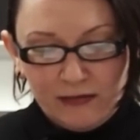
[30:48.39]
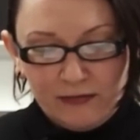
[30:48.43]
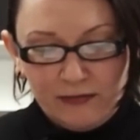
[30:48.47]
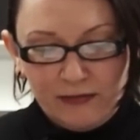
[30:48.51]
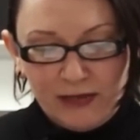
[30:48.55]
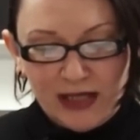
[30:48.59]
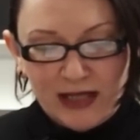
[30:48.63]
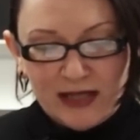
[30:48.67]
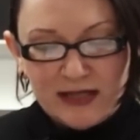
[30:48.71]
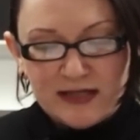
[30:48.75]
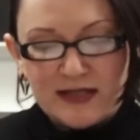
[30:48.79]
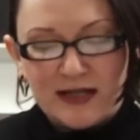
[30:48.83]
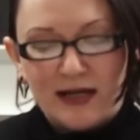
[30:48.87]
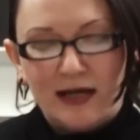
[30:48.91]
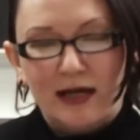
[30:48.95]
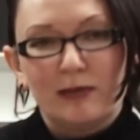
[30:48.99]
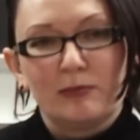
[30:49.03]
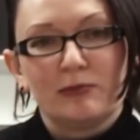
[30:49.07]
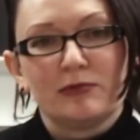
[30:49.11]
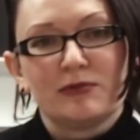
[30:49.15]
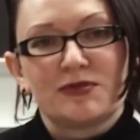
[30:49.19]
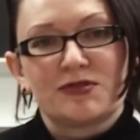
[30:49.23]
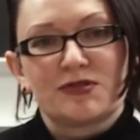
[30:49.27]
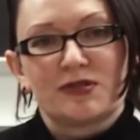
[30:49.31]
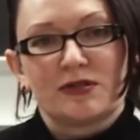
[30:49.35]
Because
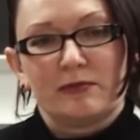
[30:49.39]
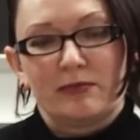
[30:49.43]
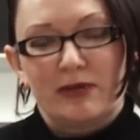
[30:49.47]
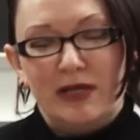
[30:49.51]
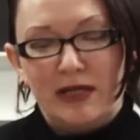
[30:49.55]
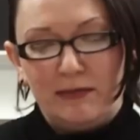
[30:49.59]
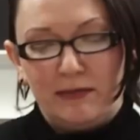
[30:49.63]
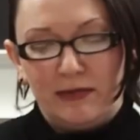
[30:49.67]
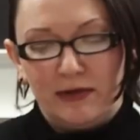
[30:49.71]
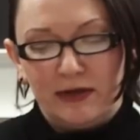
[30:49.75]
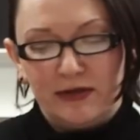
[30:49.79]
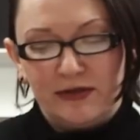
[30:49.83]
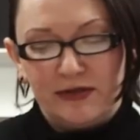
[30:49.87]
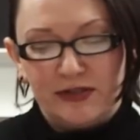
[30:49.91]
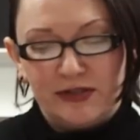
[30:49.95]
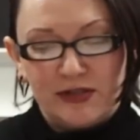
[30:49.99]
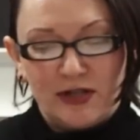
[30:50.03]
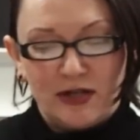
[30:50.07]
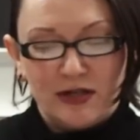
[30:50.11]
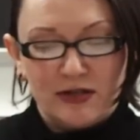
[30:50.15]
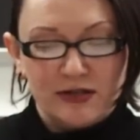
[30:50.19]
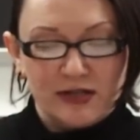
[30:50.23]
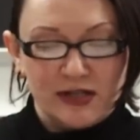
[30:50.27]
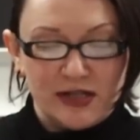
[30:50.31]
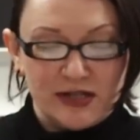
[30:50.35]
Aboriginal people are the
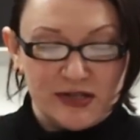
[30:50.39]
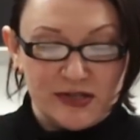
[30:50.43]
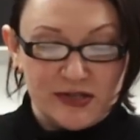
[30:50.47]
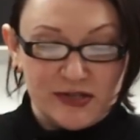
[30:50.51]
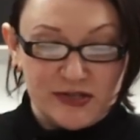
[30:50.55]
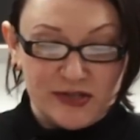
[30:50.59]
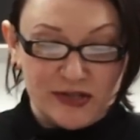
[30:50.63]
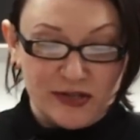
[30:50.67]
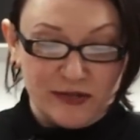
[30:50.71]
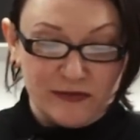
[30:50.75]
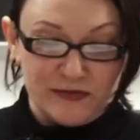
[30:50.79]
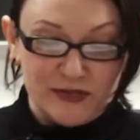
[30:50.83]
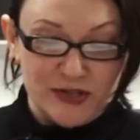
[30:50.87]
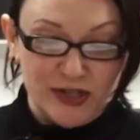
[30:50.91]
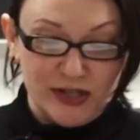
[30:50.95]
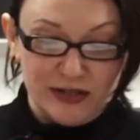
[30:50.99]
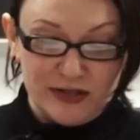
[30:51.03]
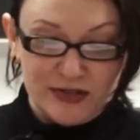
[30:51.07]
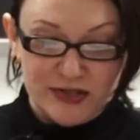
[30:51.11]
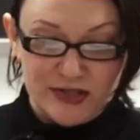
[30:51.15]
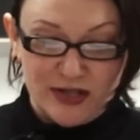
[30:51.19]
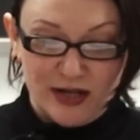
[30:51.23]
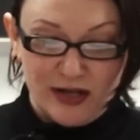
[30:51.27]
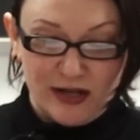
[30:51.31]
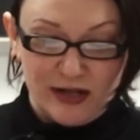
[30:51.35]
targets of
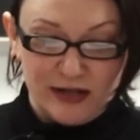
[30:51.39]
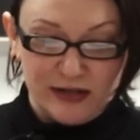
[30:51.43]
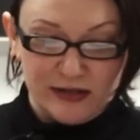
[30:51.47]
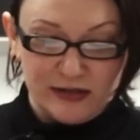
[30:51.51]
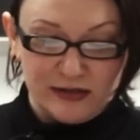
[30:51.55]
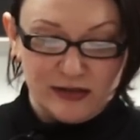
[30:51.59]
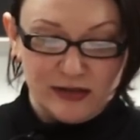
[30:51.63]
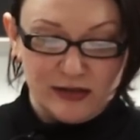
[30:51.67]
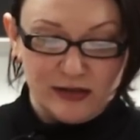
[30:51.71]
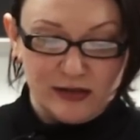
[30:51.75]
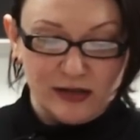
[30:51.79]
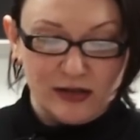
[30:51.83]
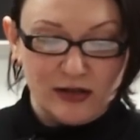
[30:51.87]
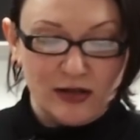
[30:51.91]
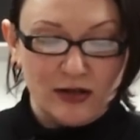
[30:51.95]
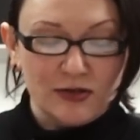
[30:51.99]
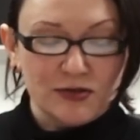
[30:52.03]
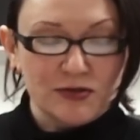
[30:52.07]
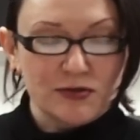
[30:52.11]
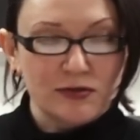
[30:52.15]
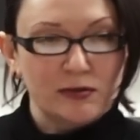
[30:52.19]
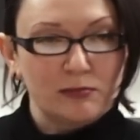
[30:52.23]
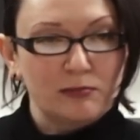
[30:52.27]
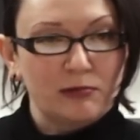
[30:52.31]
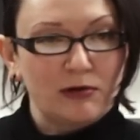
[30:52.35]
genocide, the
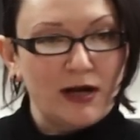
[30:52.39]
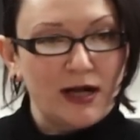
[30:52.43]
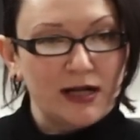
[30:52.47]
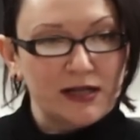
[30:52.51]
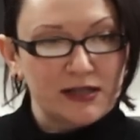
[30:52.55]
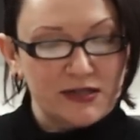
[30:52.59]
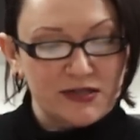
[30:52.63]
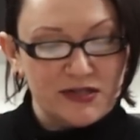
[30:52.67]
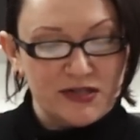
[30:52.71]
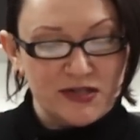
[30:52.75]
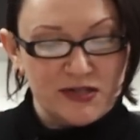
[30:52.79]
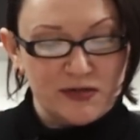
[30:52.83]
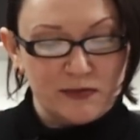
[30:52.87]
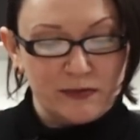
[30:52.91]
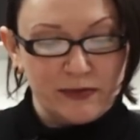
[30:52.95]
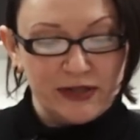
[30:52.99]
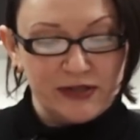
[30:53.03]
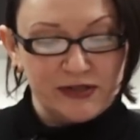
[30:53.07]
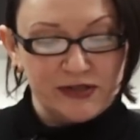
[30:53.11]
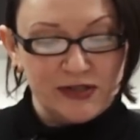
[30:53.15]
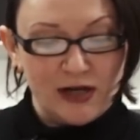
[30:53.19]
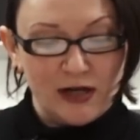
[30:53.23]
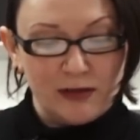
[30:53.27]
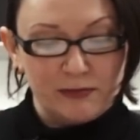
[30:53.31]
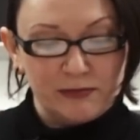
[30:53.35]
cultural practices we
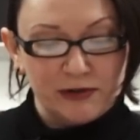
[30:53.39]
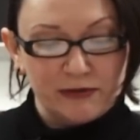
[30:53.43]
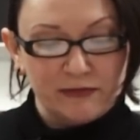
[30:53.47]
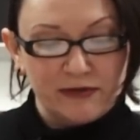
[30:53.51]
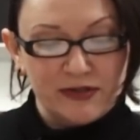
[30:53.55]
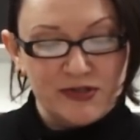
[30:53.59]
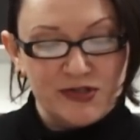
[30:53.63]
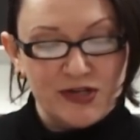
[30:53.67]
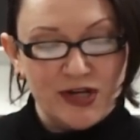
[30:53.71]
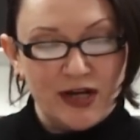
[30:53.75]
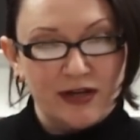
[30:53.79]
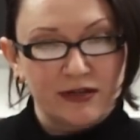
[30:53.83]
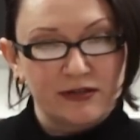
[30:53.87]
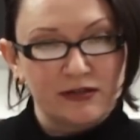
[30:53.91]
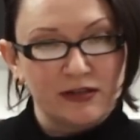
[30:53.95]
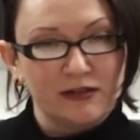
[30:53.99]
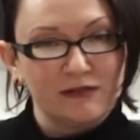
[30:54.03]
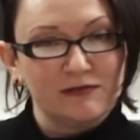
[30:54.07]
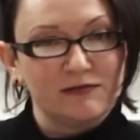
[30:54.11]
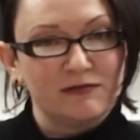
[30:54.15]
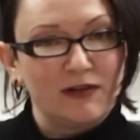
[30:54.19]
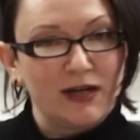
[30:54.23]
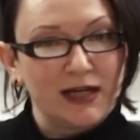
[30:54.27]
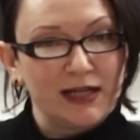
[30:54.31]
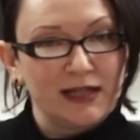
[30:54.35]
adopt or reject are
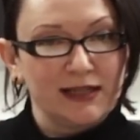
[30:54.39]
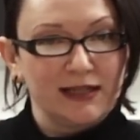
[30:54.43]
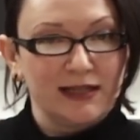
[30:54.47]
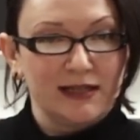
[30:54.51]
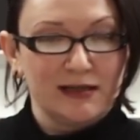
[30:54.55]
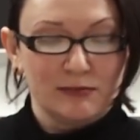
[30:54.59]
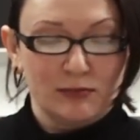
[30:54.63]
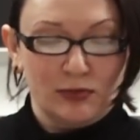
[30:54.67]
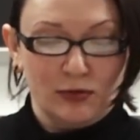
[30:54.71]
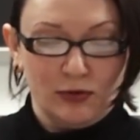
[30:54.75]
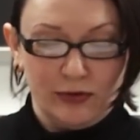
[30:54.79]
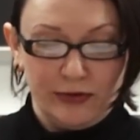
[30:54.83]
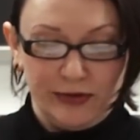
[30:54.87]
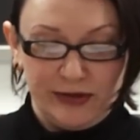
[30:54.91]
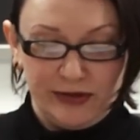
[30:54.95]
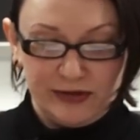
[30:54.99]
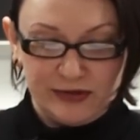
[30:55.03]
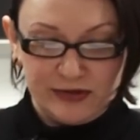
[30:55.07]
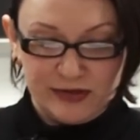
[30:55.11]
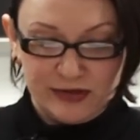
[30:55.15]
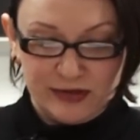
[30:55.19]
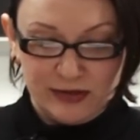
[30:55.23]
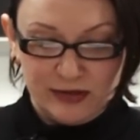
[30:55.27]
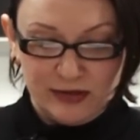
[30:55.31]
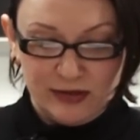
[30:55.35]
vitally
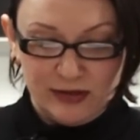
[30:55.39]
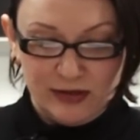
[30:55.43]
important.